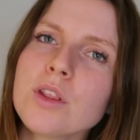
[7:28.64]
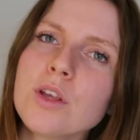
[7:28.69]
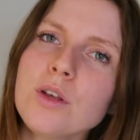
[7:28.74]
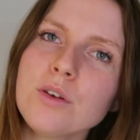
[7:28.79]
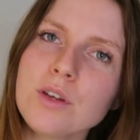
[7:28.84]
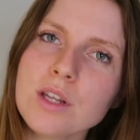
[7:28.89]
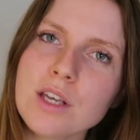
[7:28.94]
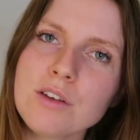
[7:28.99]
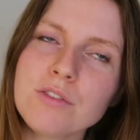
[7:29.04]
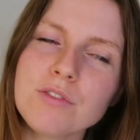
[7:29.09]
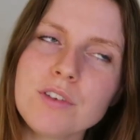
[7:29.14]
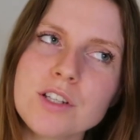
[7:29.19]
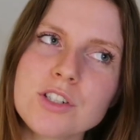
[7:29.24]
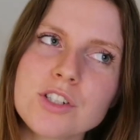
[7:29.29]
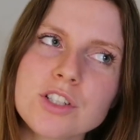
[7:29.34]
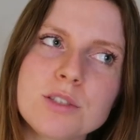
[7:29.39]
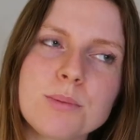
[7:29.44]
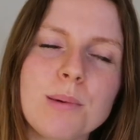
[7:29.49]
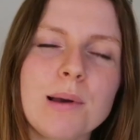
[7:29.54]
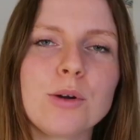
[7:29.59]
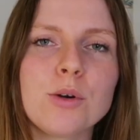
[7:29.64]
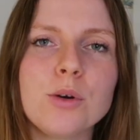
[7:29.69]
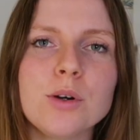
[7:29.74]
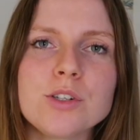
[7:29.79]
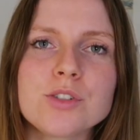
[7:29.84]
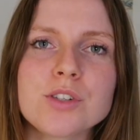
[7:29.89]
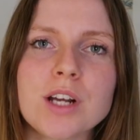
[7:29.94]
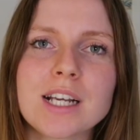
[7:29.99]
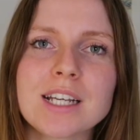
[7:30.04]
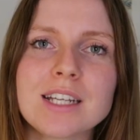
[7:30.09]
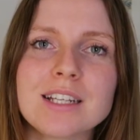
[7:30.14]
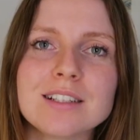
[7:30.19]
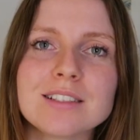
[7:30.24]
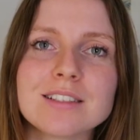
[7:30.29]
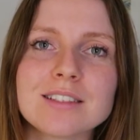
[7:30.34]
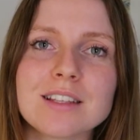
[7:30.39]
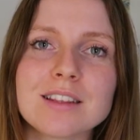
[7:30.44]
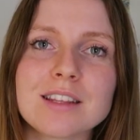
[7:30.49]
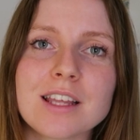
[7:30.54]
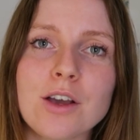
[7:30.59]
of the unique features about CoinTracking is
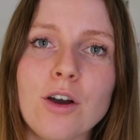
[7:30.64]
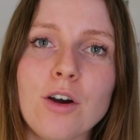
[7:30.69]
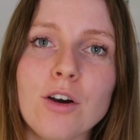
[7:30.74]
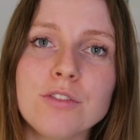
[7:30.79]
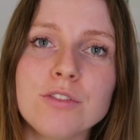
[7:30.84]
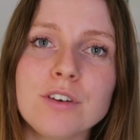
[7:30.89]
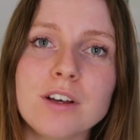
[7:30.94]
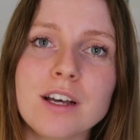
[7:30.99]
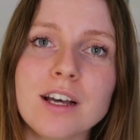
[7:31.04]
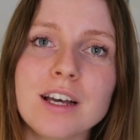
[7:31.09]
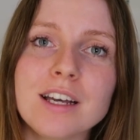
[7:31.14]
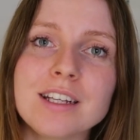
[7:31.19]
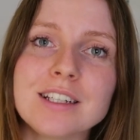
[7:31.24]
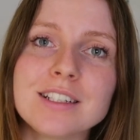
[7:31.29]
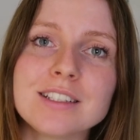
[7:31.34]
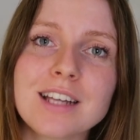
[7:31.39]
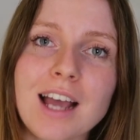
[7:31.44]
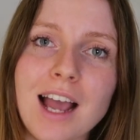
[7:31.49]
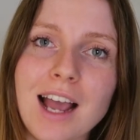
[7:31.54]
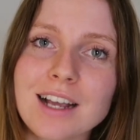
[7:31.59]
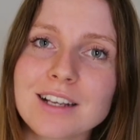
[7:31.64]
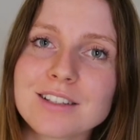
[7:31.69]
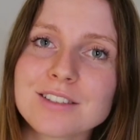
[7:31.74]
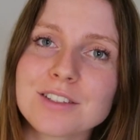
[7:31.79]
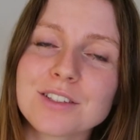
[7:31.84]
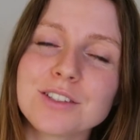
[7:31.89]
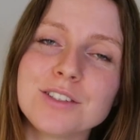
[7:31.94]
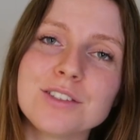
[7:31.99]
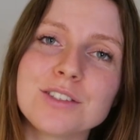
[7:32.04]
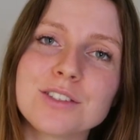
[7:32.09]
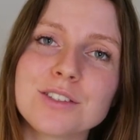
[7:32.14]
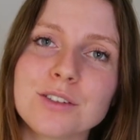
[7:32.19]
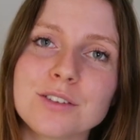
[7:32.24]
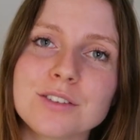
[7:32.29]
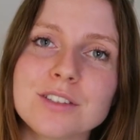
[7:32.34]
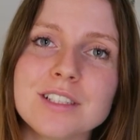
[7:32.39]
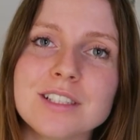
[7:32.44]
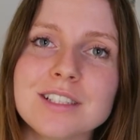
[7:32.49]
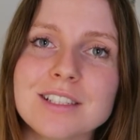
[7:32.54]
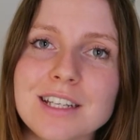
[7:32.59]
that they offer a tax consultant